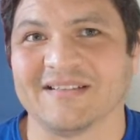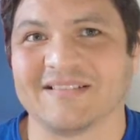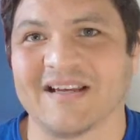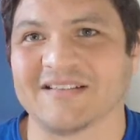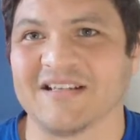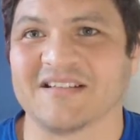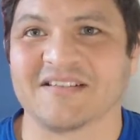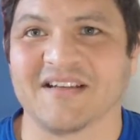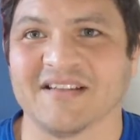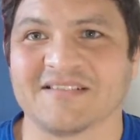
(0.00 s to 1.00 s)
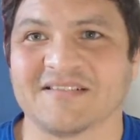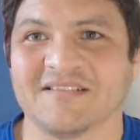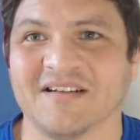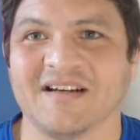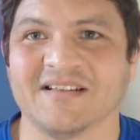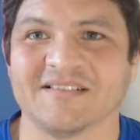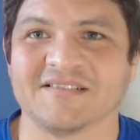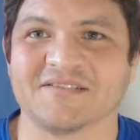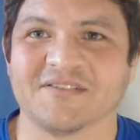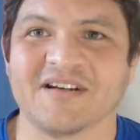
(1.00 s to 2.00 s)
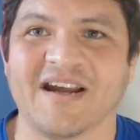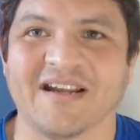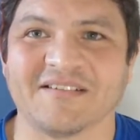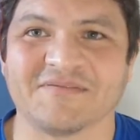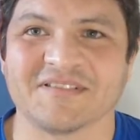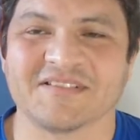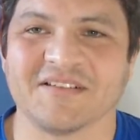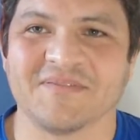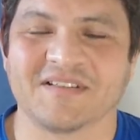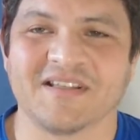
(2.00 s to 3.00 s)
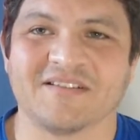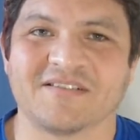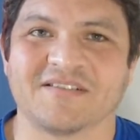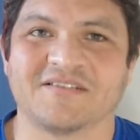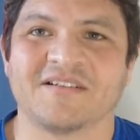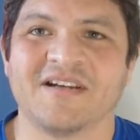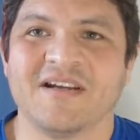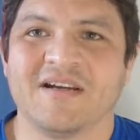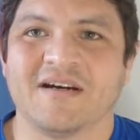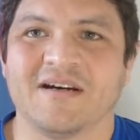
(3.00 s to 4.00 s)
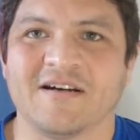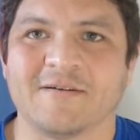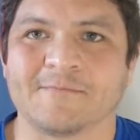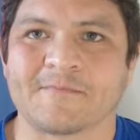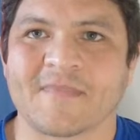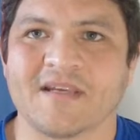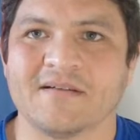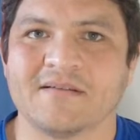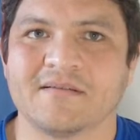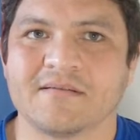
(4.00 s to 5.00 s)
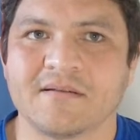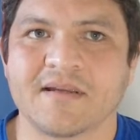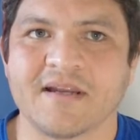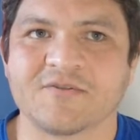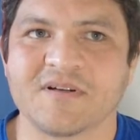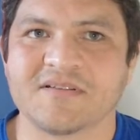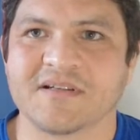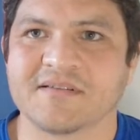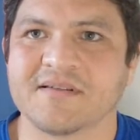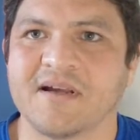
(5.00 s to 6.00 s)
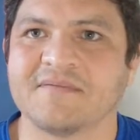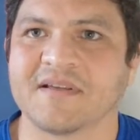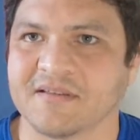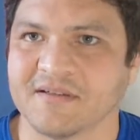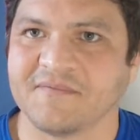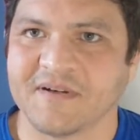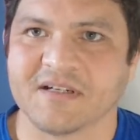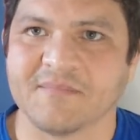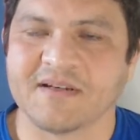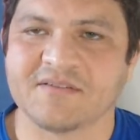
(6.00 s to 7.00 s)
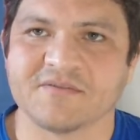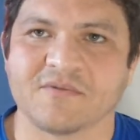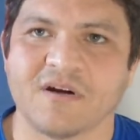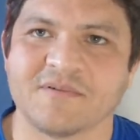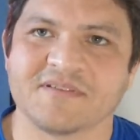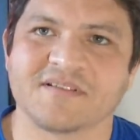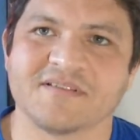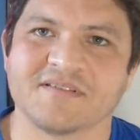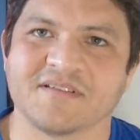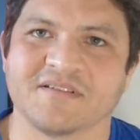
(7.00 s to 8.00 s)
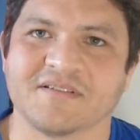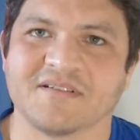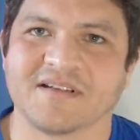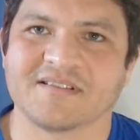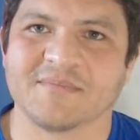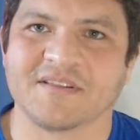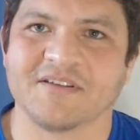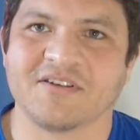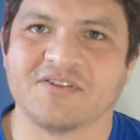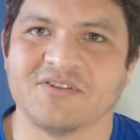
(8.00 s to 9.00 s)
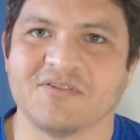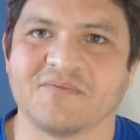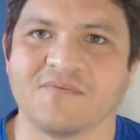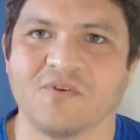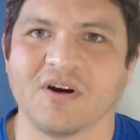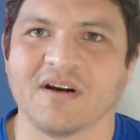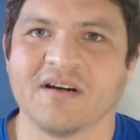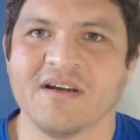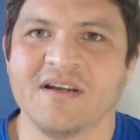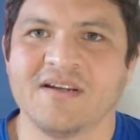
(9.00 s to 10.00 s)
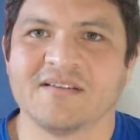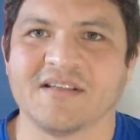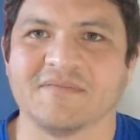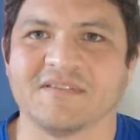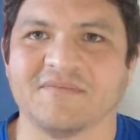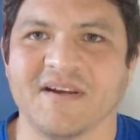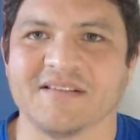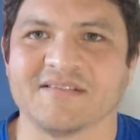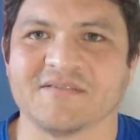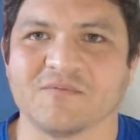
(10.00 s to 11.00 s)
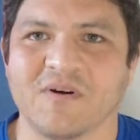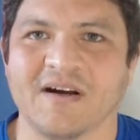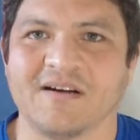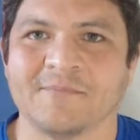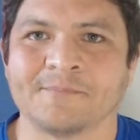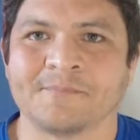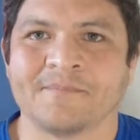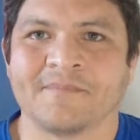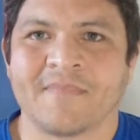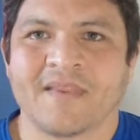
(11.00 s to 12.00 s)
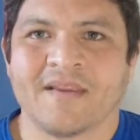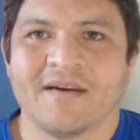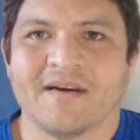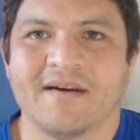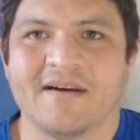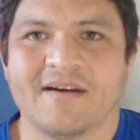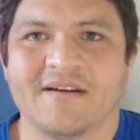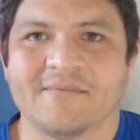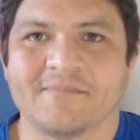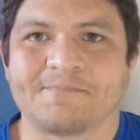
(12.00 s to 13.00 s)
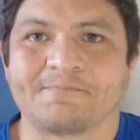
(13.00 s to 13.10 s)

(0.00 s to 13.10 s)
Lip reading: techniques against guns or knives and stuff like that. So um, it, catch wrestling itself, like the fundamentals, were always considered like something that you can do for self defense as well. Um,